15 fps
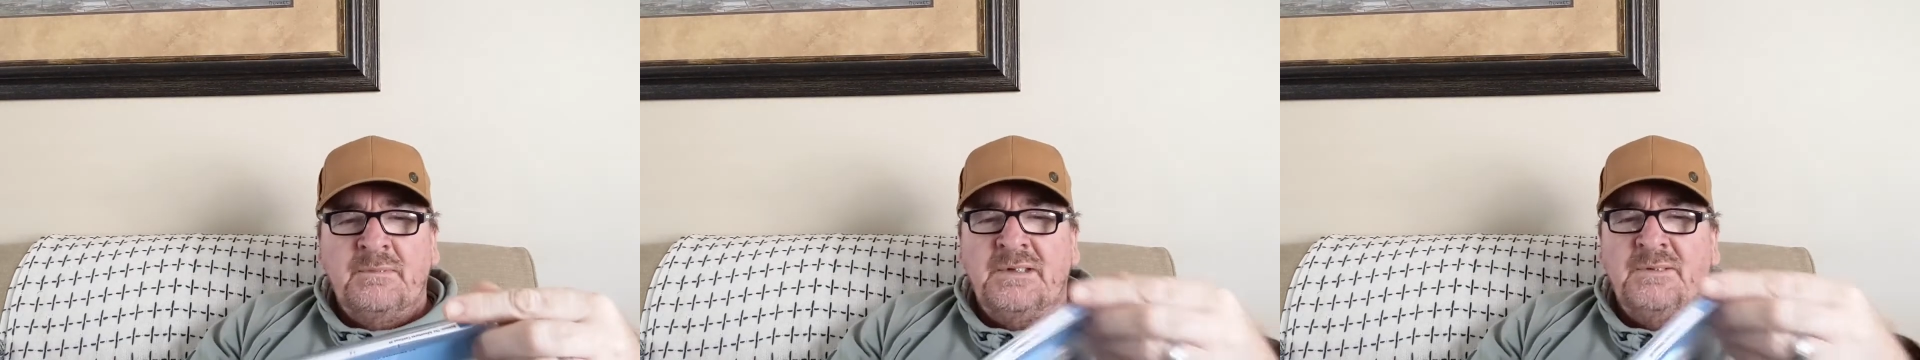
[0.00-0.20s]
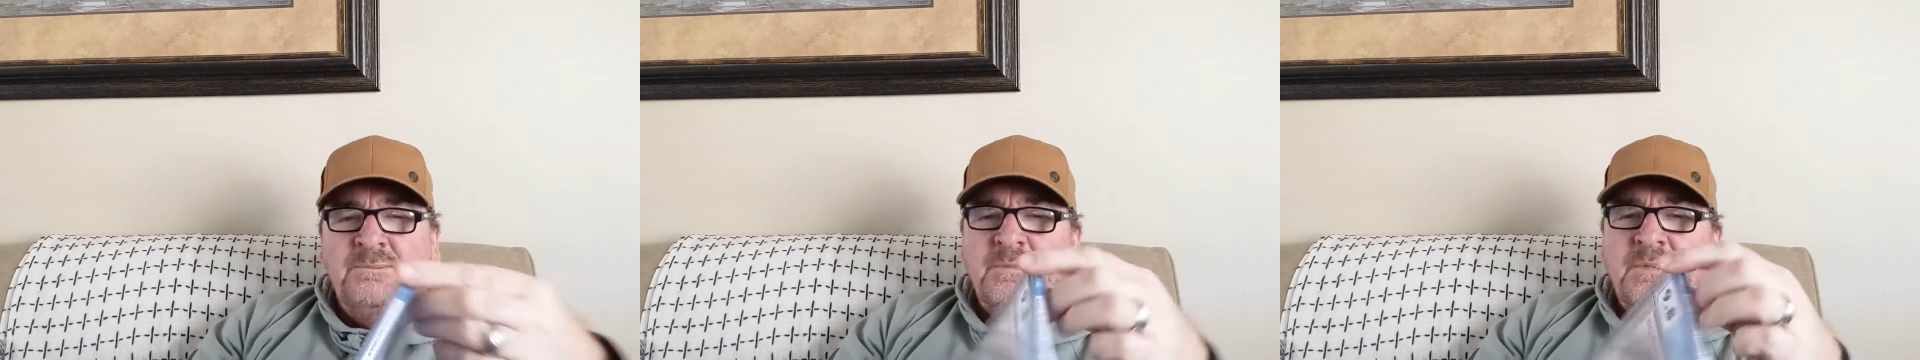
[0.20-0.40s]

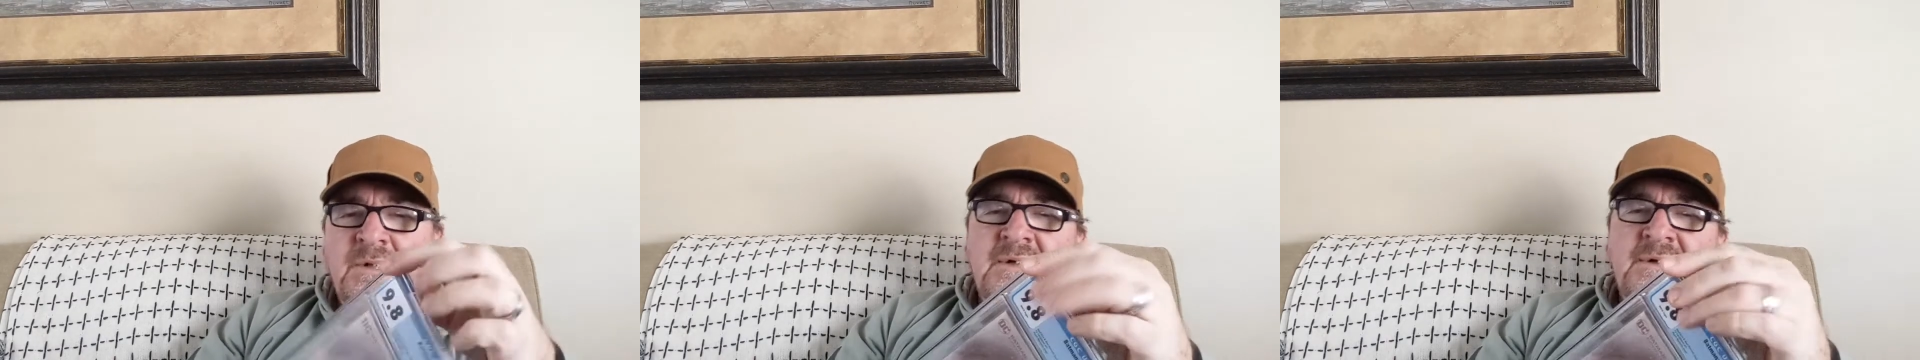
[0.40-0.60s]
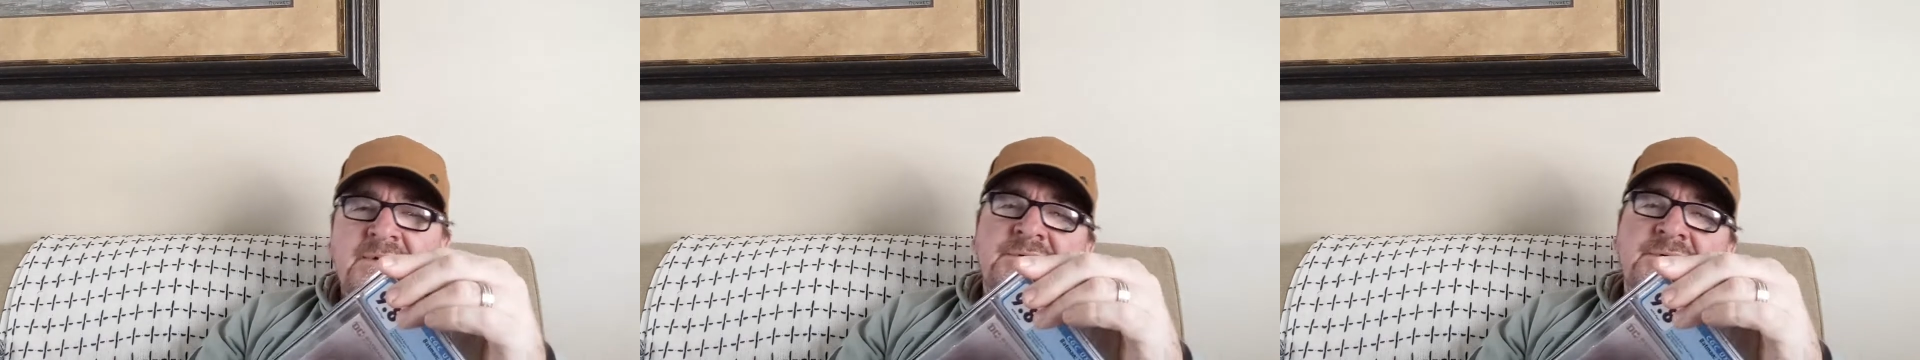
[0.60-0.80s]
main
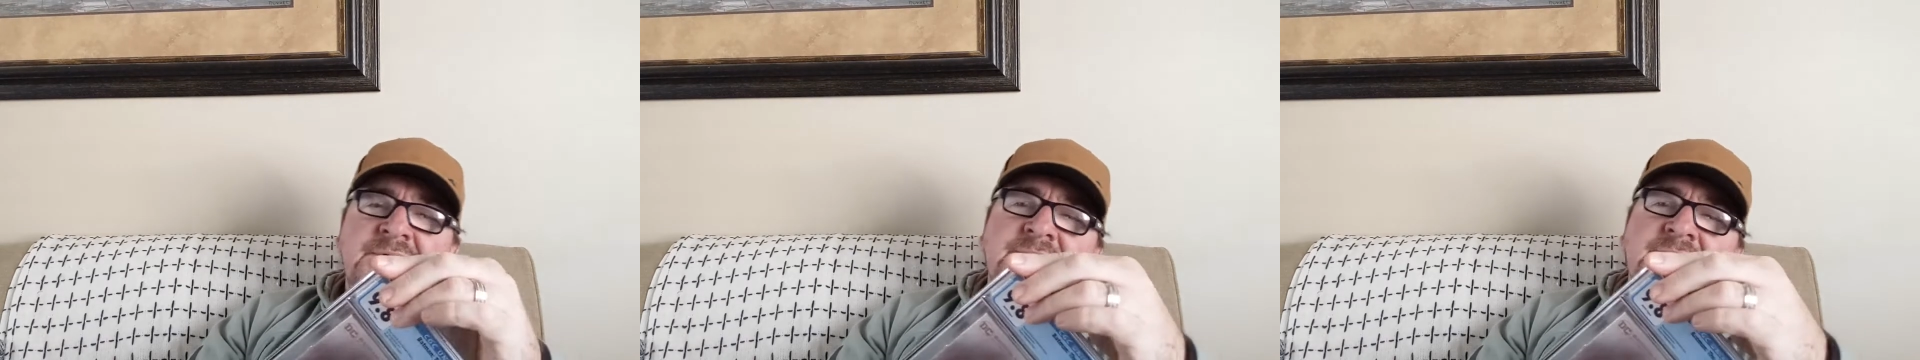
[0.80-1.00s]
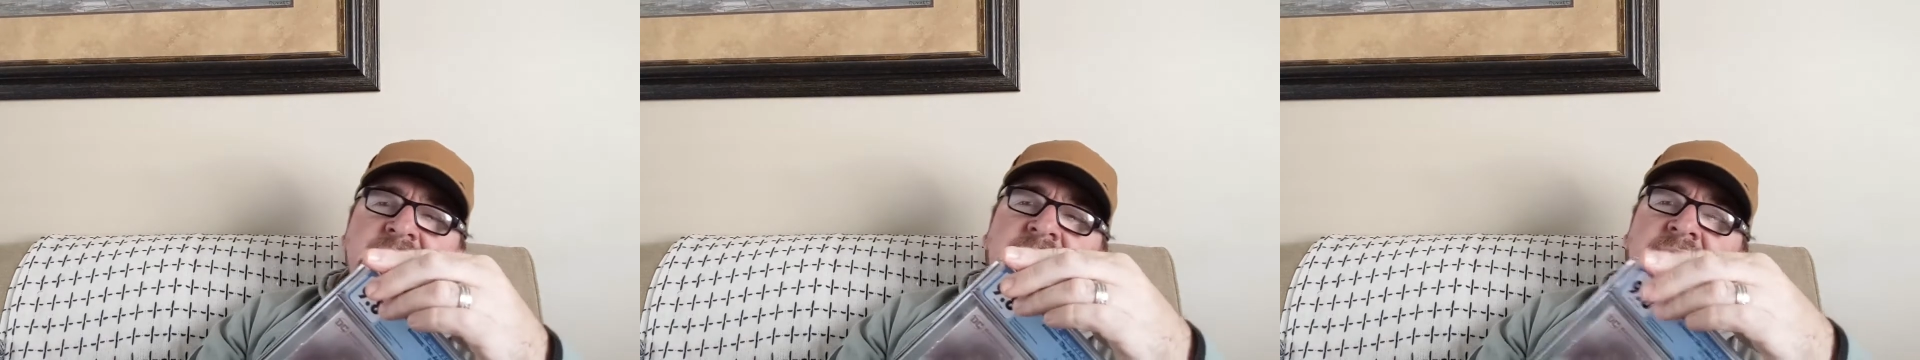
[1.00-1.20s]
prize
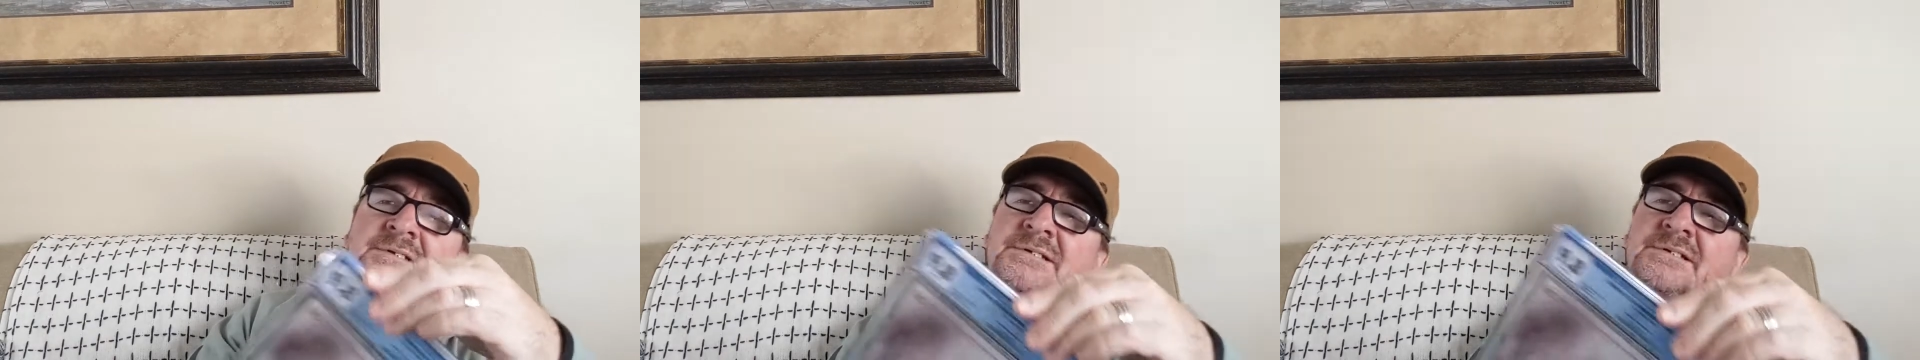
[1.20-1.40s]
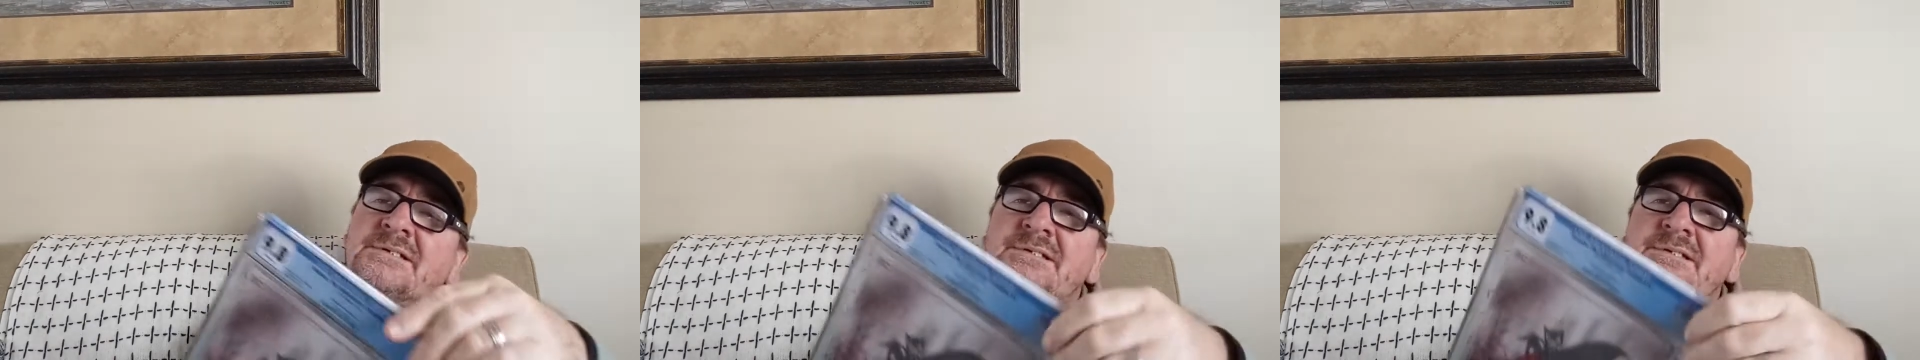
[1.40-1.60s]
is